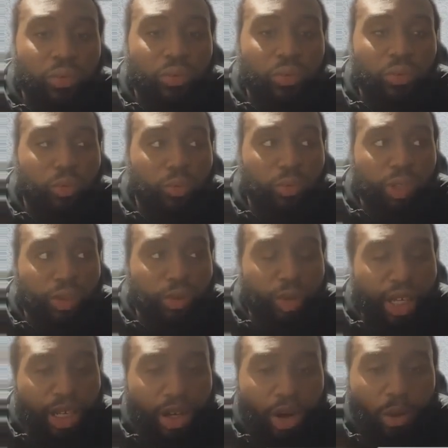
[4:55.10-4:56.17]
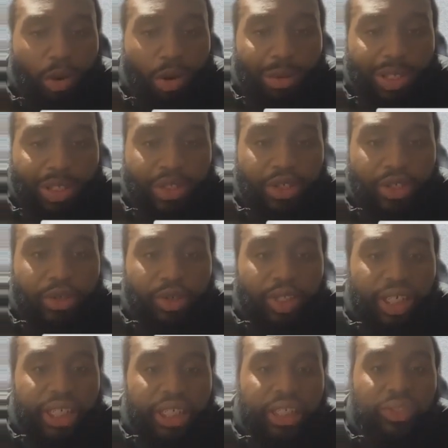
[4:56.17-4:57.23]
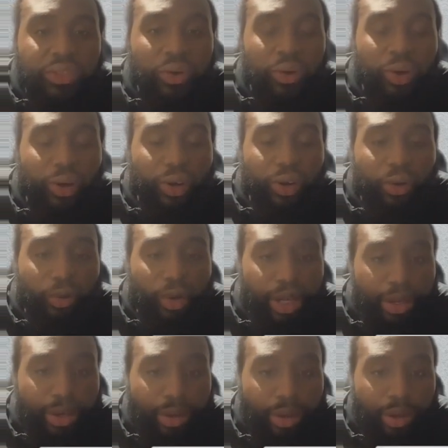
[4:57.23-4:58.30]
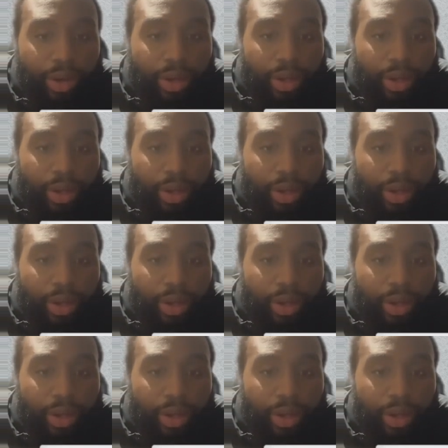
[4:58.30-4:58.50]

between a woman's degrees or her career